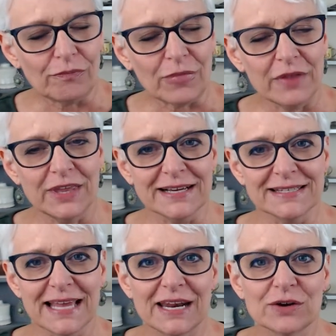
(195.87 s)
The next
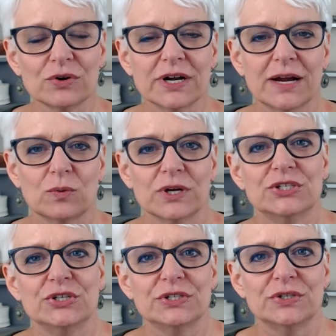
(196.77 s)
category I
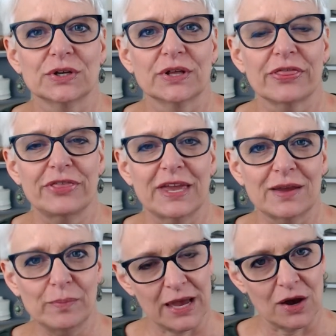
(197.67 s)
want you to think
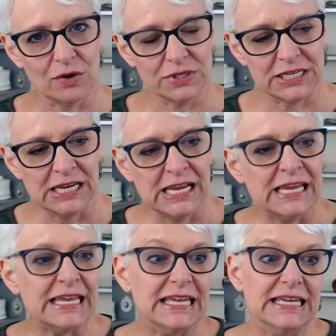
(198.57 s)
about
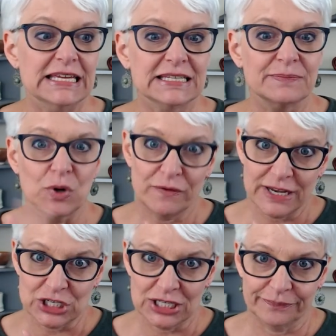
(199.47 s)
is
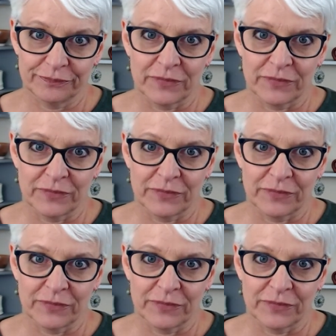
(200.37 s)
motivation.